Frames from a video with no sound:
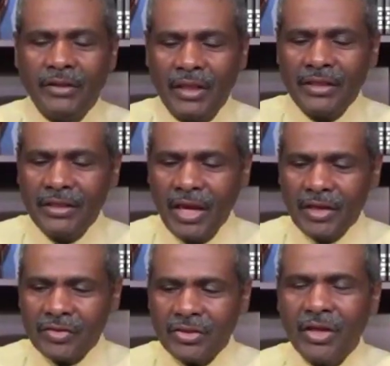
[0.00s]
that
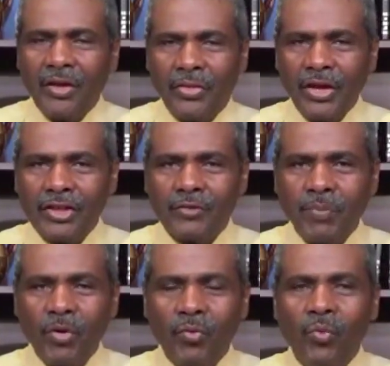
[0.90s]
yes, they
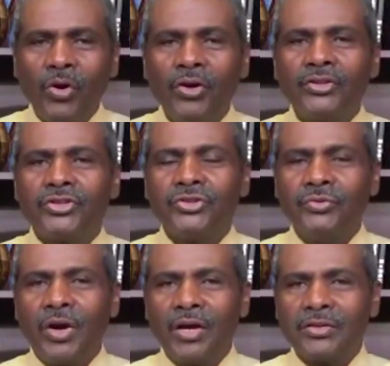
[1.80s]
spoke words
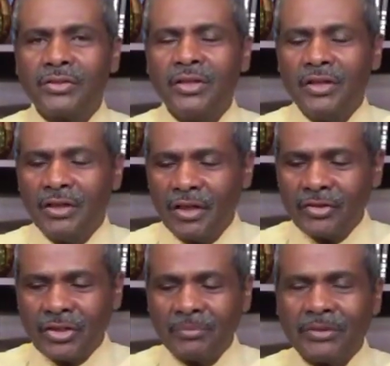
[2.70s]
to us
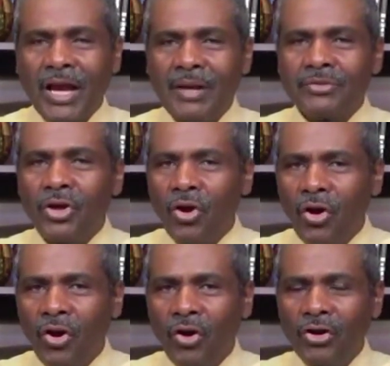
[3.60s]
and sometimes
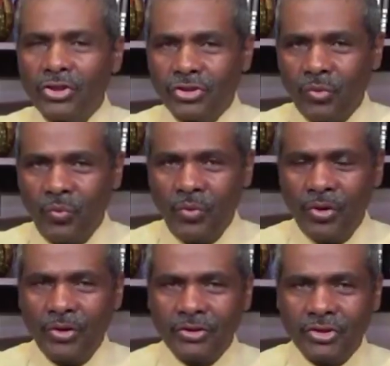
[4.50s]
harsh
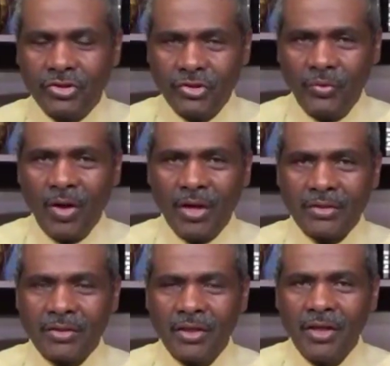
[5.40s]
words to
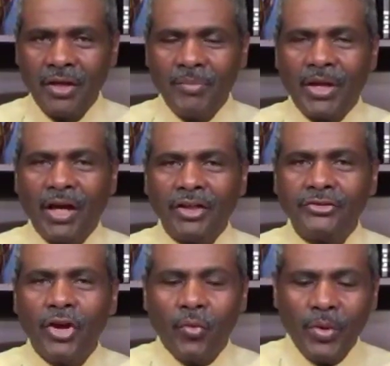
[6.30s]
us
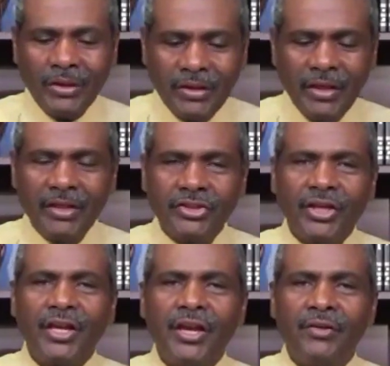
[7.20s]
because we needed
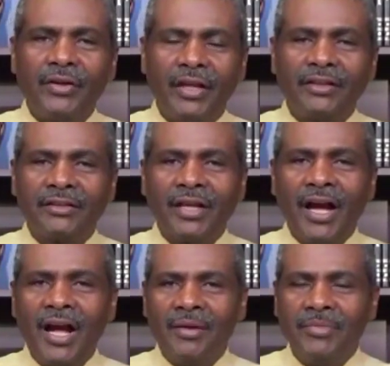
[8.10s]
to hear it at the
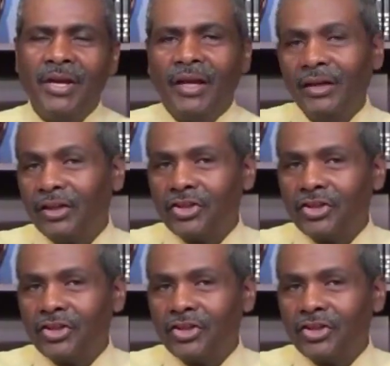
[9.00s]
time. And